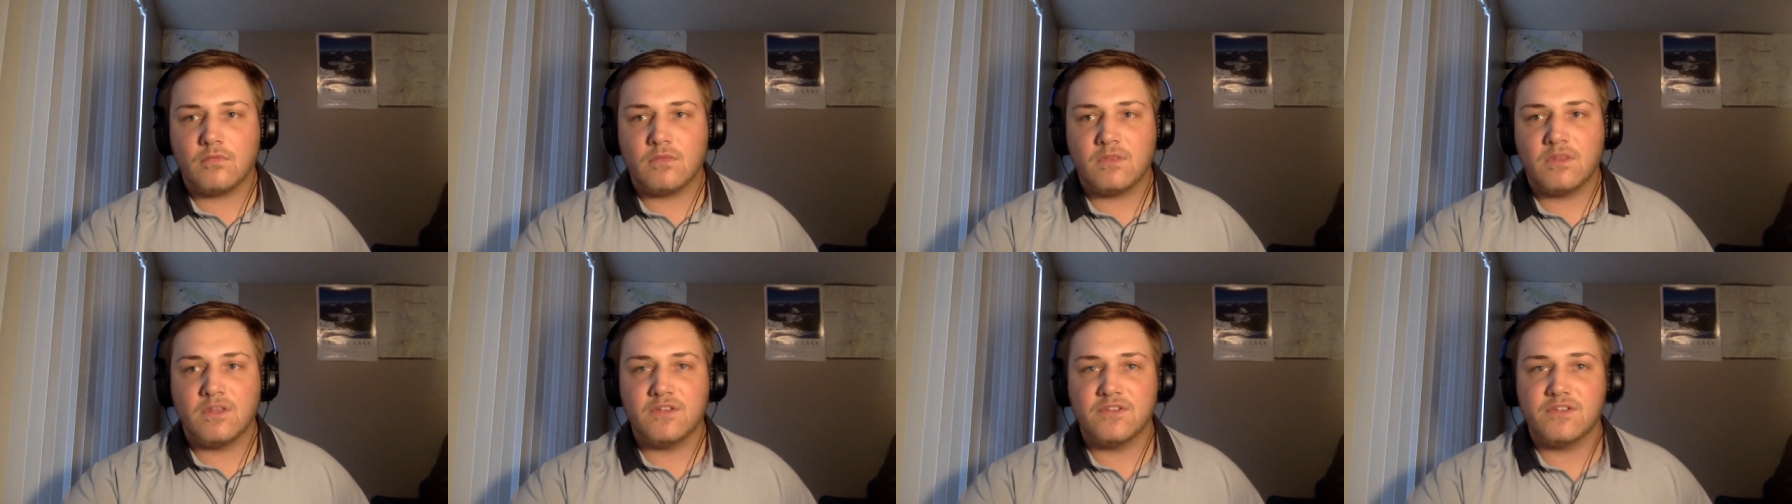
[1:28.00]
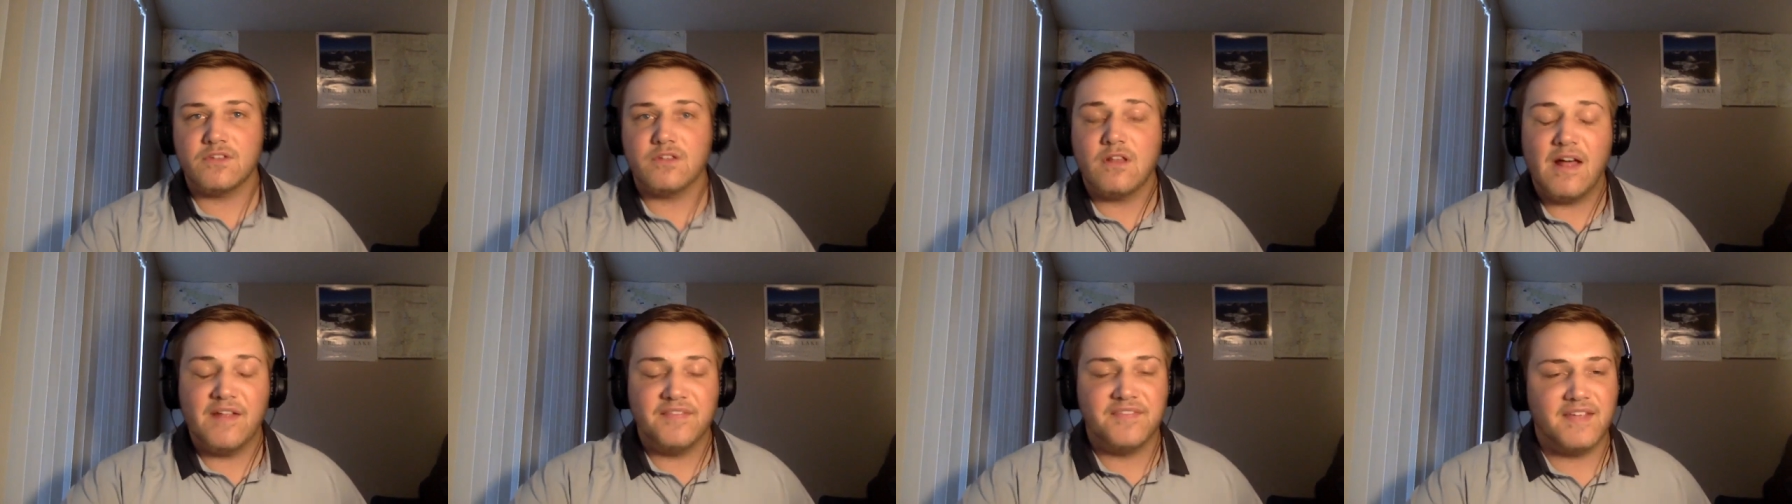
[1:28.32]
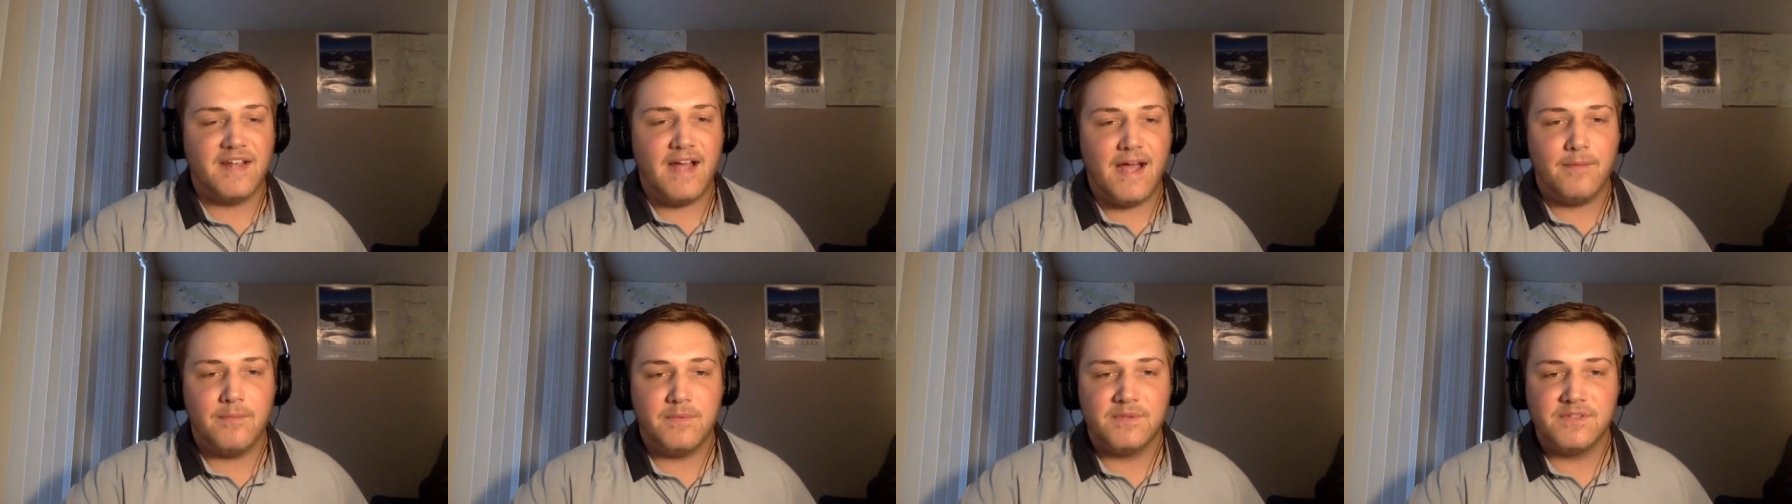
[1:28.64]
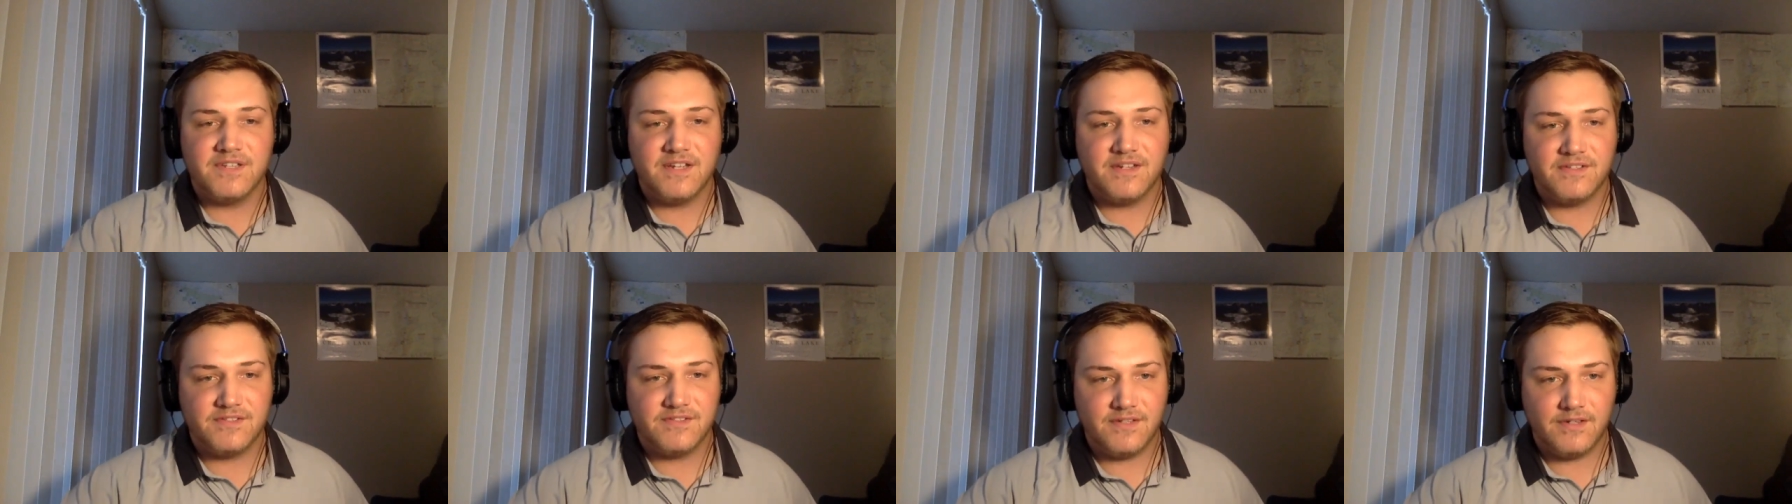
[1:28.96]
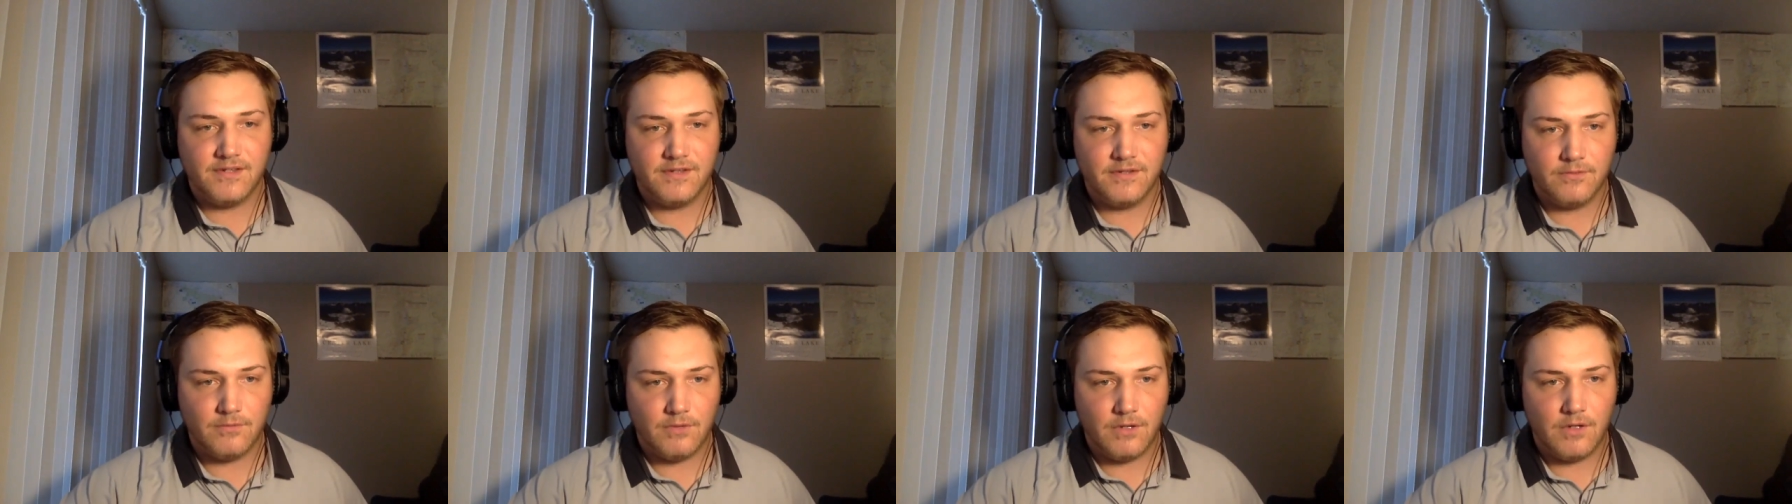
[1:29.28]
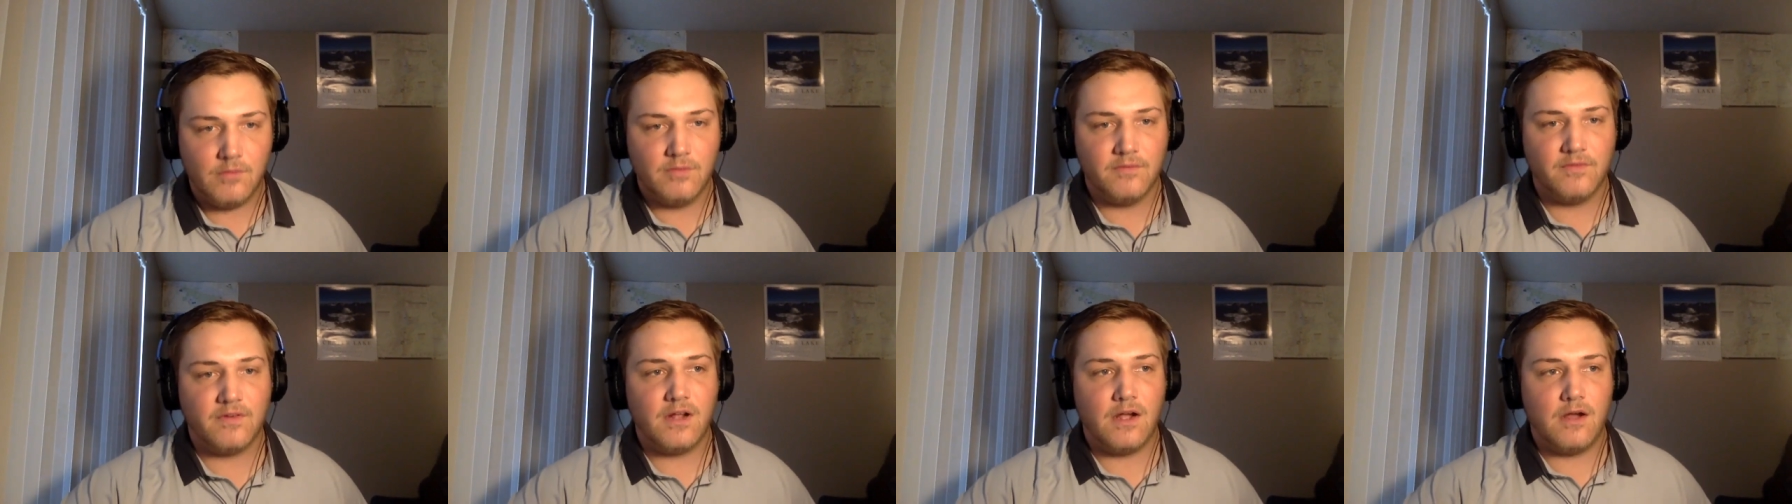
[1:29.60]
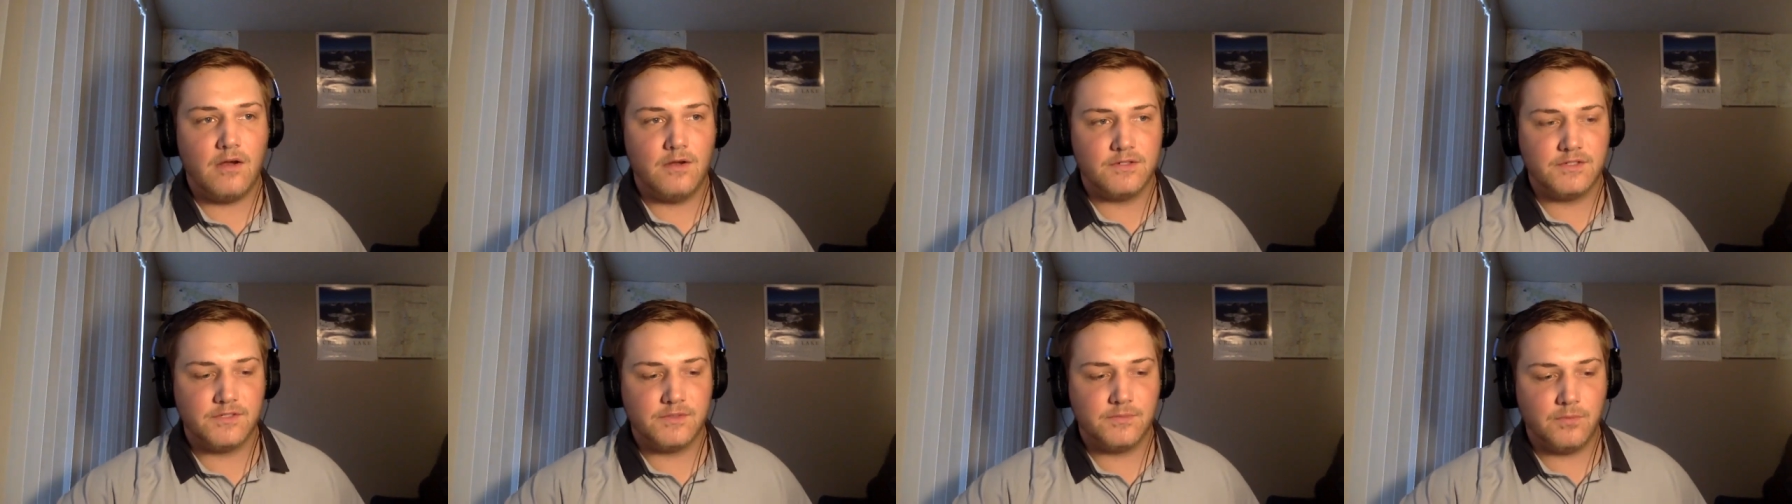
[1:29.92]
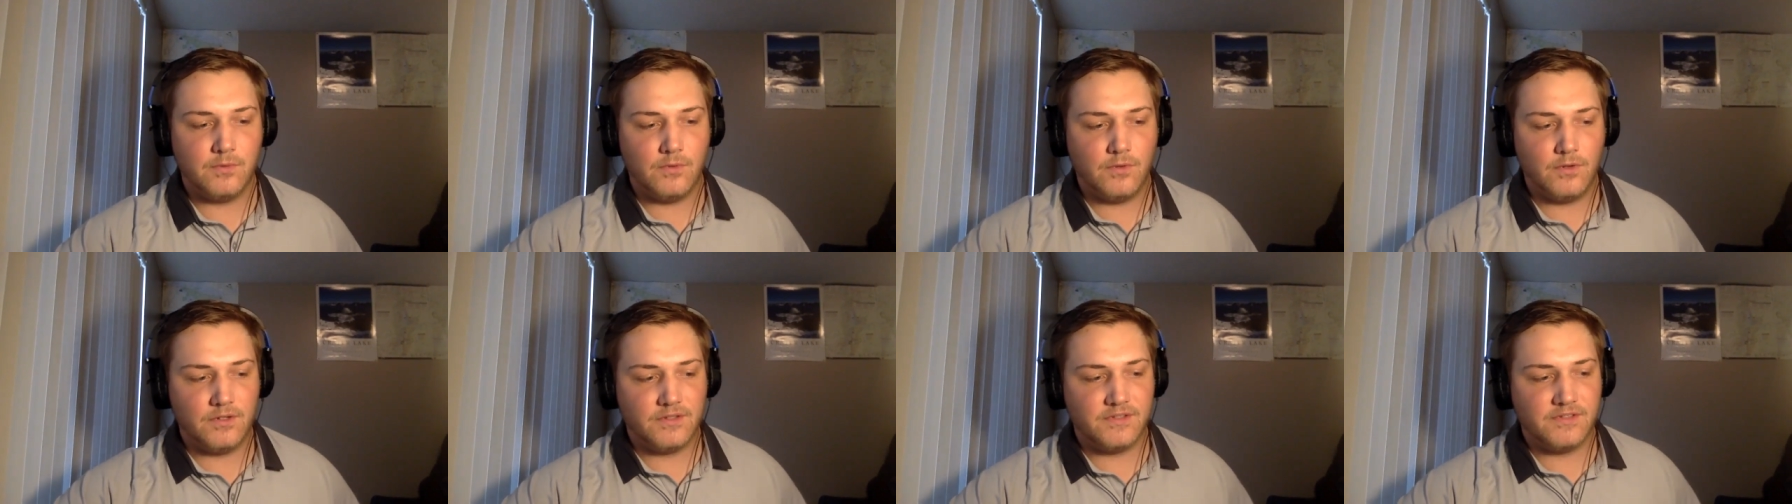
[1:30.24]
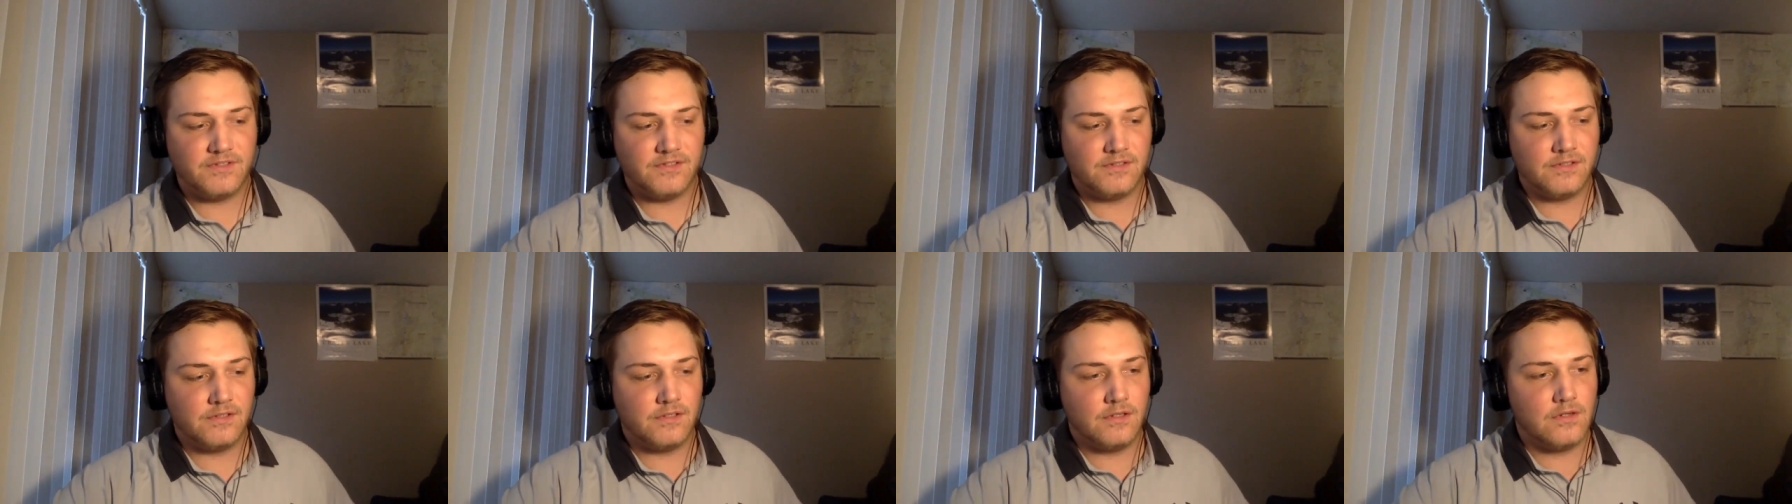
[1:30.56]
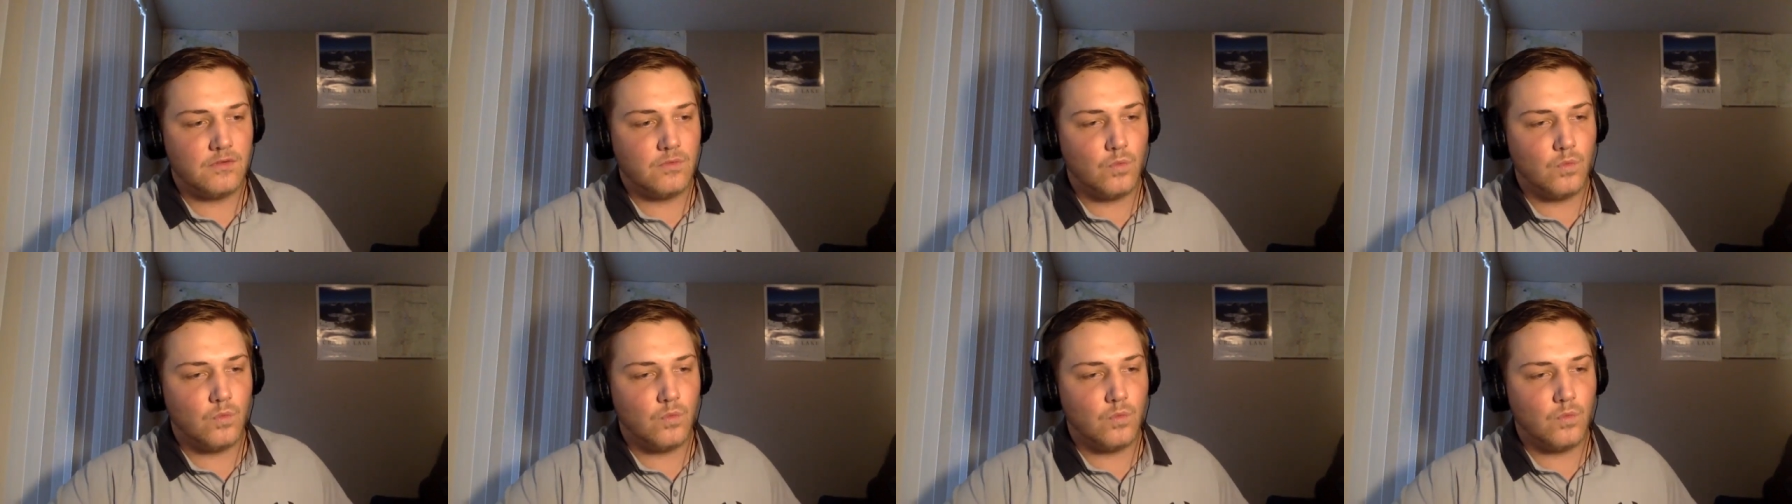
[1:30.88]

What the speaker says: There's a lot that happens outside of the realm of college sports.